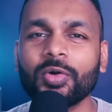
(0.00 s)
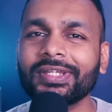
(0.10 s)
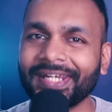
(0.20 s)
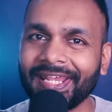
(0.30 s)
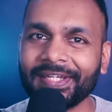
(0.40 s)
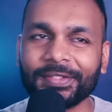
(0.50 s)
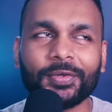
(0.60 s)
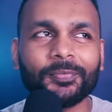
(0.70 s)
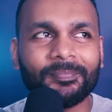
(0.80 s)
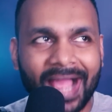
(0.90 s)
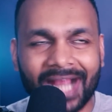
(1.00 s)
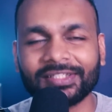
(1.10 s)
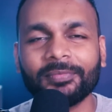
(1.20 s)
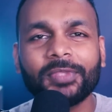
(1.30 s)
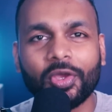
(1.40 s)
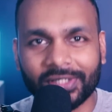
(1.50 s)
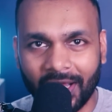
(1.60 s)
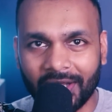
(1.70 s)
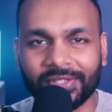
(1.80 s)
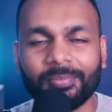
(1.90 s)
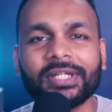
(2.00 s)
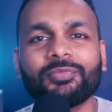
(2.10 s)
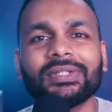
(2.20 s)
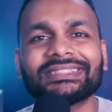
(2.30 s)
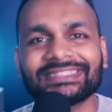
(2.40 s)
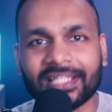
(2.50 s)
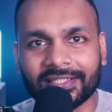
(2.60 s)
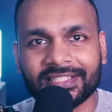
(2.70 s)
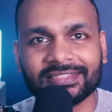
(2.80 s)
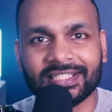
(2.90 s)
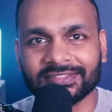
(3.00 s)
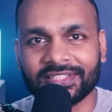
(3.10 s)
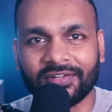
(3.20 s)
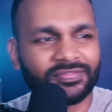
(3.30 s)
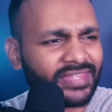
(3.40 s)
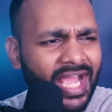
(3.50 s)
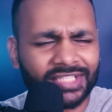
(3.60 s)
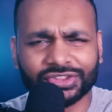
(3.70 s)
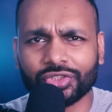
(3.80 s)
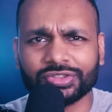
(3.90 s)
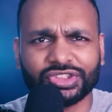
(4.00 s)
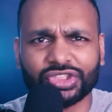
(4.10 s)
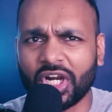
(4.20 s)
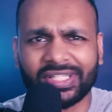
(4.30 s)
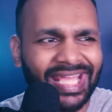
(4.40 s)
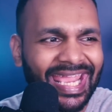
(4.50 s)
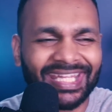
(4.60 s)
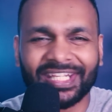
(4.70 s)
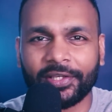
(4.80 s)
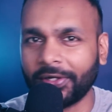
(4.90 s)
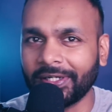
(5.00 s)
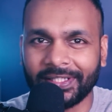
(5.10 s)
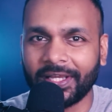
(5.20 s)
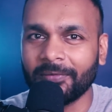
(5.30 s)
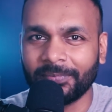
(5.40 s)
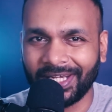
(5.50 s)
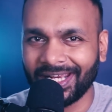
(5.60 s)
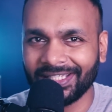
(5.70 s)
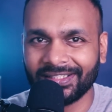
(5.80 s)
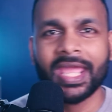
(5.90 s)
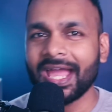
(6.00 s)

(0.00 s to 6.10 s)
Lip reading: Oh great, you backed up your argument with studies and stuff. That should shut any critic up, right?